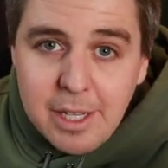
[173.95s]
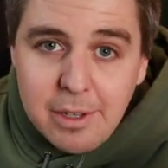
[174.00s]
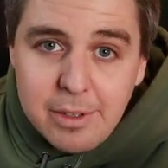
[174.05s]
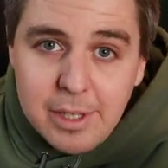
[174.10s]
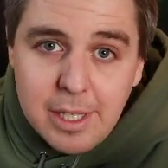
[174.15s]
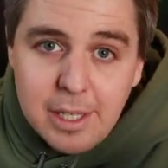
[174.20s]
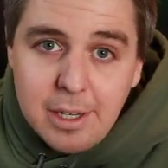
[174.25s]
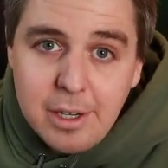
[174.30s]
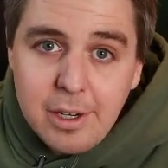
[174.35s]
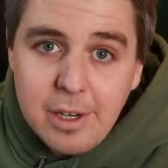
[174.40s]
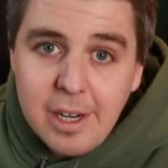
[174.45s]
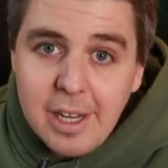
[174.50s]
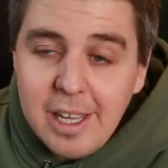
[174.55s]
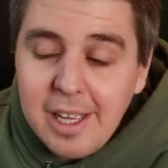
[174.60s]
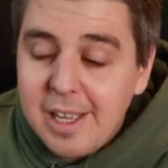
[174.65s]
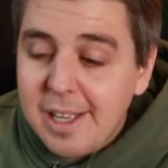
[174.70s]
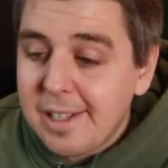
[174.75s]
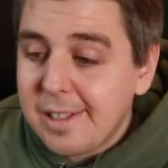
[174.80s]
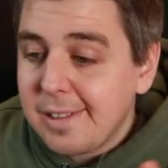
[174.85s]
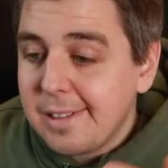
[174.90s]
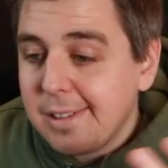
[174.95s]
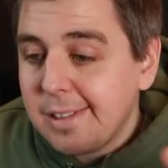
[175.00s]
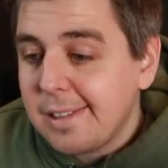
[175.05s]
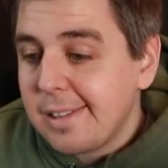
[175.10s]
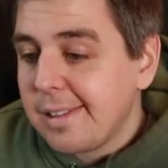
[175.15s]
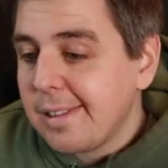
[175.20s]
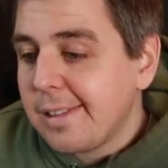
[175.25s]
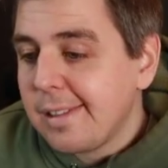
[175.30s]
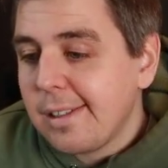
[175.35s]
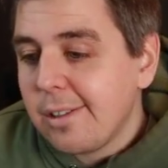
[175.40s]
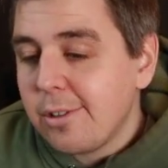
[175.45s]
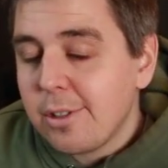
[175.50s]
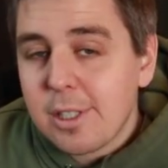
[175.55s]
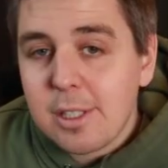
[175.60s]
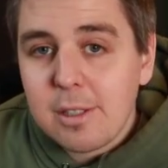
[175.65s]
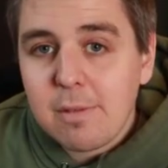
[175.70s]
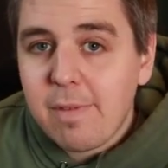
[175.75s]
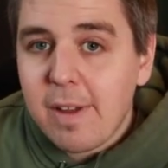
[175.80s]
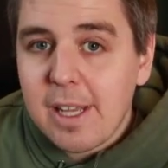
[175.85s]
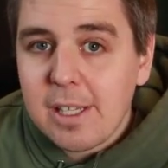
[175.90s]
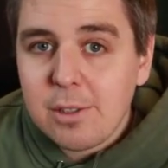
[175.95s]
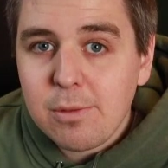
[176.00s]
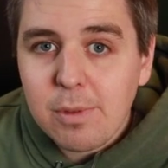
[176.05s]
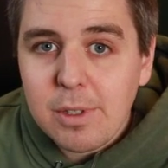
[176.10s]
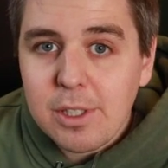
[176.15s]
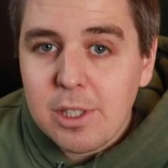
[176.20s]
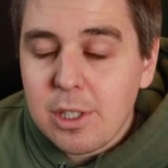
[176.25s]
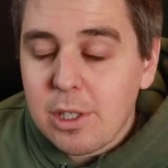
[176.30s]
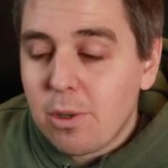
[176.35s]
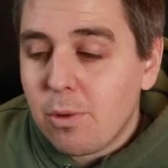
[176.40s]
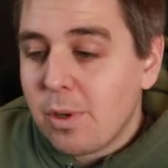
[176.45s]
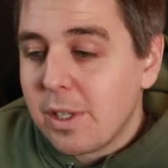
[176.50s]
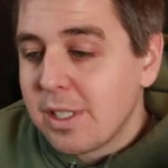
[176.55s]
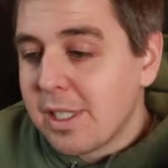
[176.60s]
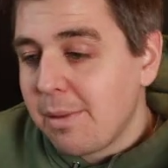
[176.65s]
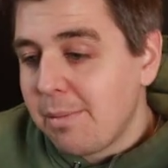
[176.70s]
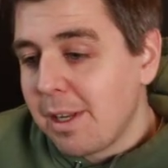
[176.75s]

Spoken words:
out there and there's fast ones, slow ones.